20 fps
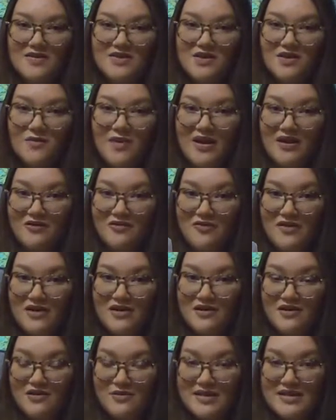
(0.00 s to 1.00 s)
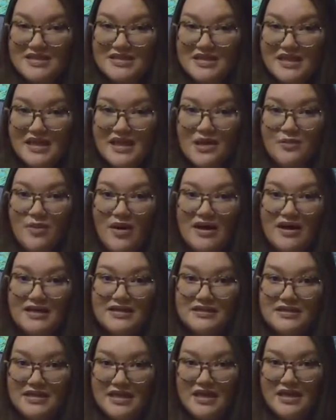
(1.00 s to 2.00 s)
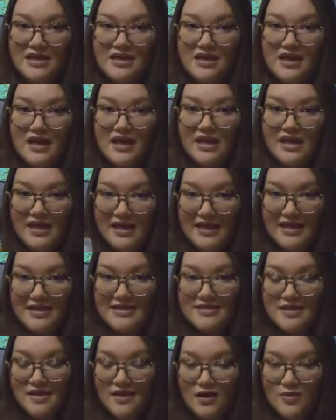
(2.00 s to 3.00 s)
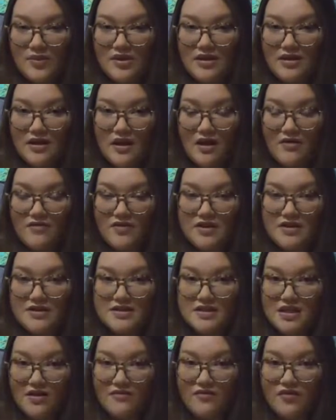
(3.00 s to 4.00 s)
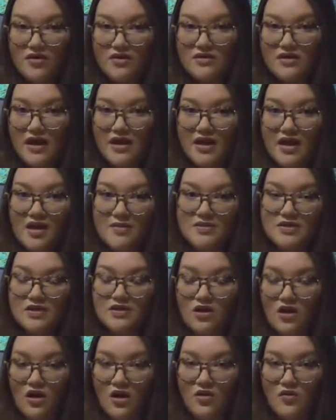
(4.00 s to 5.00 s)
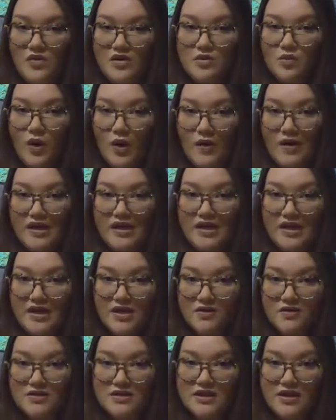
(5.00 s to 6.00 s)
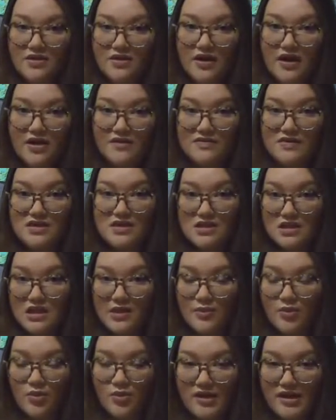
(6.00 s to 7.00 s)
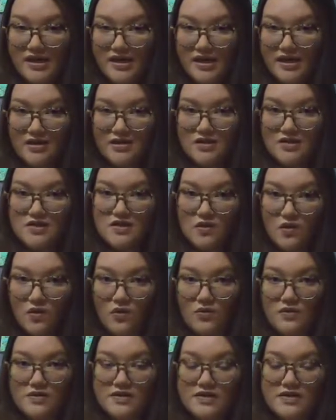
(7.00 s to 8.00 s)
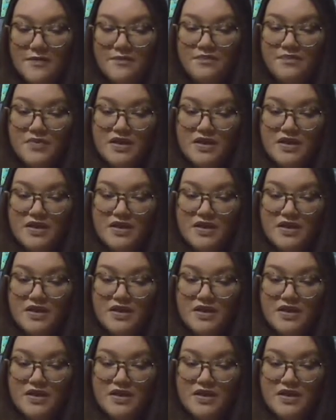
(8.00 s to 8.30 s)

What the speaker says: So it made her feet a little bit sticky, but it did ease a little bit of the discomfort that comes along with wearing heels that are kind of slippery in the soles.